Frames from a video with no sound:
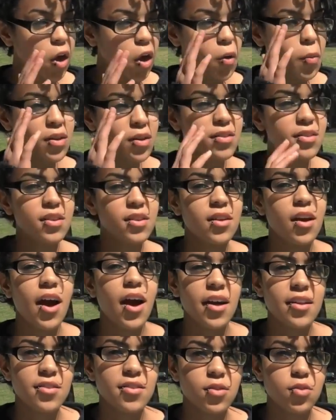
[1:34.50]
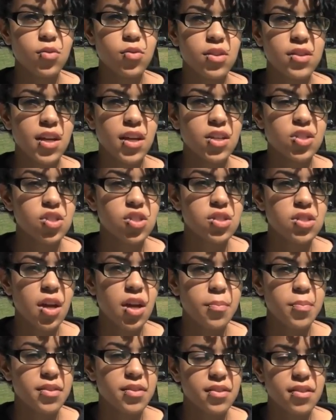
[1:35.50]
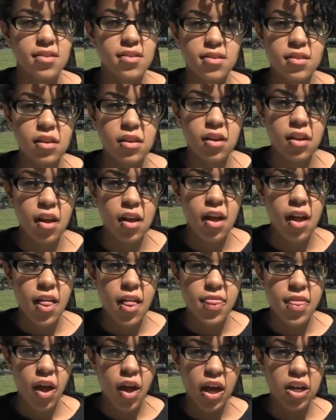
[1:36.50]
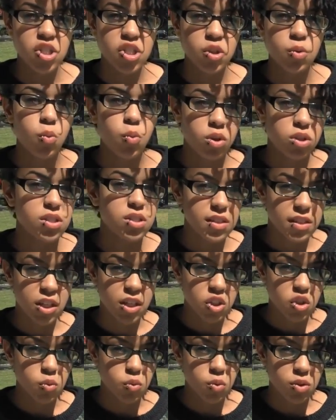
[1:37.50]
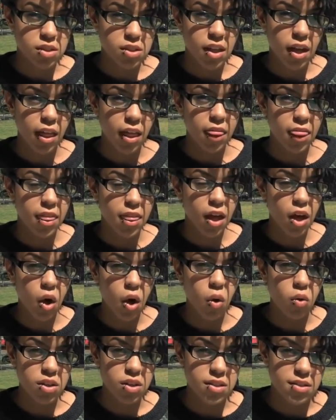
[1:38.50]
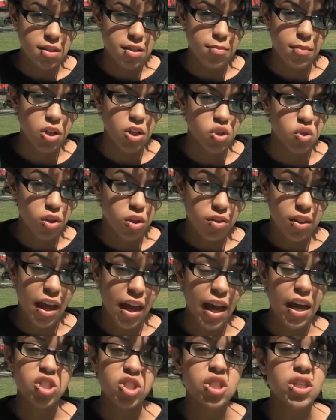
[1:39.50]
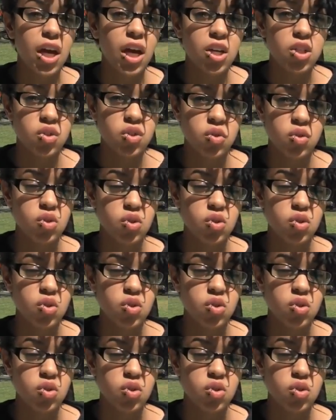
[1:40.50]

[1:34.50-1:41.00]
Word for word: Coburg Senior High School, the teachers are persistent. They actually want to teach you. It's like their goal is to make sure that they educate you.